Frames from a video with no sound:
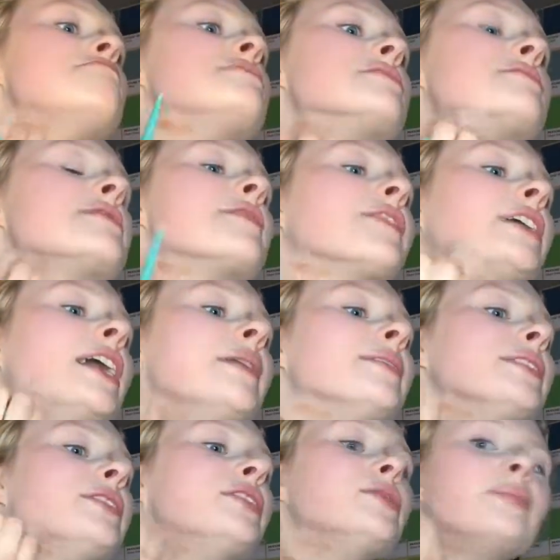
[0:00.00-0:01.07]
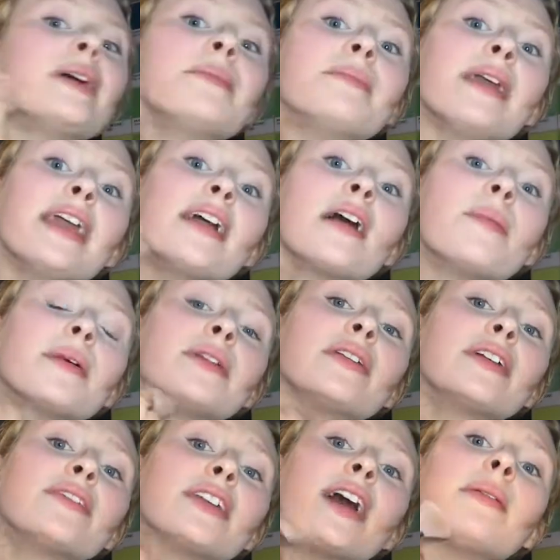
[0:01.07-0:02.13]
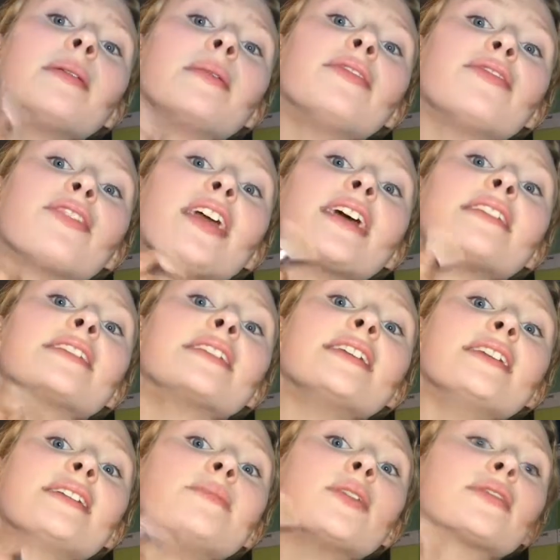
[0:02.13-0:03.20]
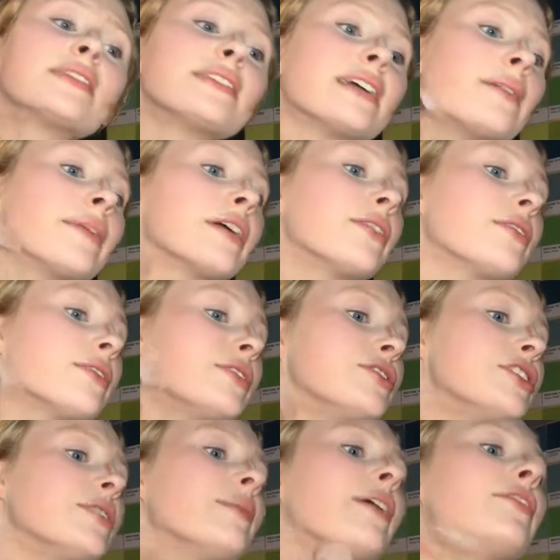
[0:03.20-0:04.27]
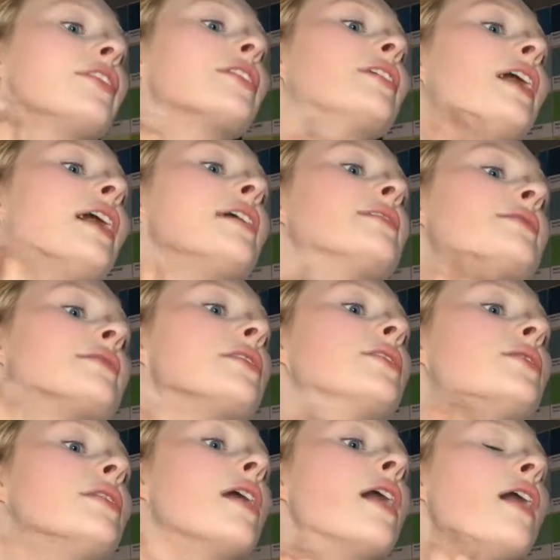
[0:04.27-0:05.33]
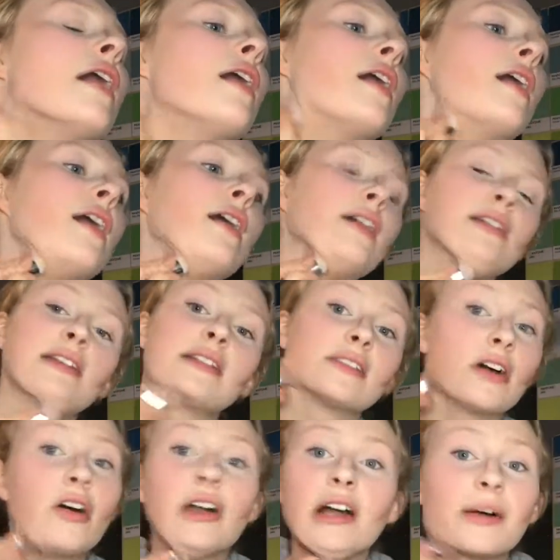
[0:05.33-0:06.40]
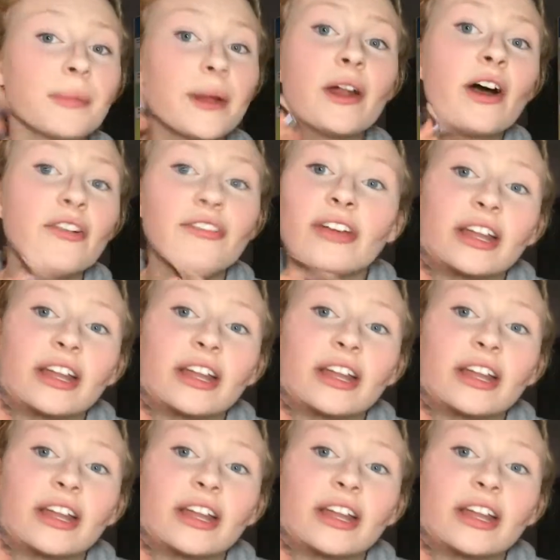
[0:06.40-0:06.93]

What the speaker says: I don't have time to do my makeup. I don't have time to be fancy, and most of the time I go to the gym after class, so it's all coming off